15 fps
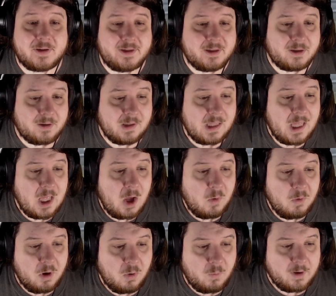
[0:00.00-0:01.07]
Hill?
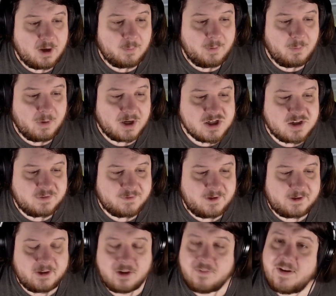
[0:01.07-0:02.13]
Well, why don't we watch
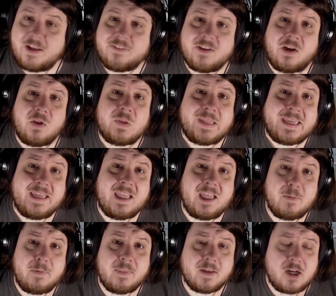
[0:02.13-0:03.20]
Defender of Ants? I'll link
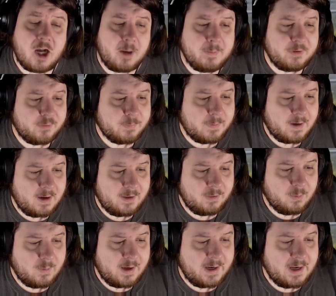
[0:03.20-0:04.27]
him in the comments, by the
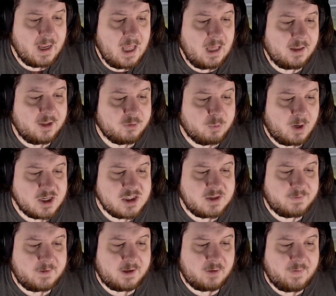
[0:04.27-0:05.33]
way. Let's watch
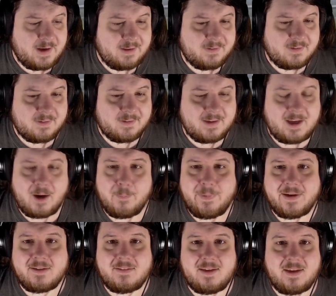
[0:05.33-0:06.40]
Defender of Ants and see how
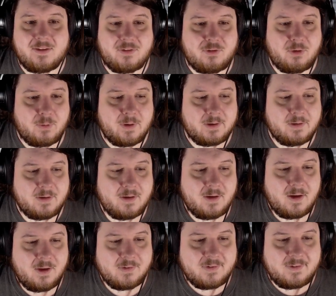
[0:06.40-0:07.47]
Big D is doing.
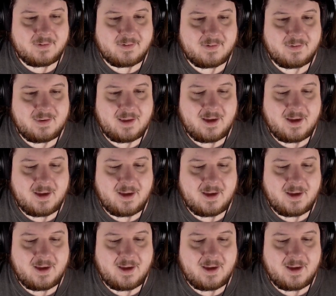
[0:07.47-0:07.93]
So this is the,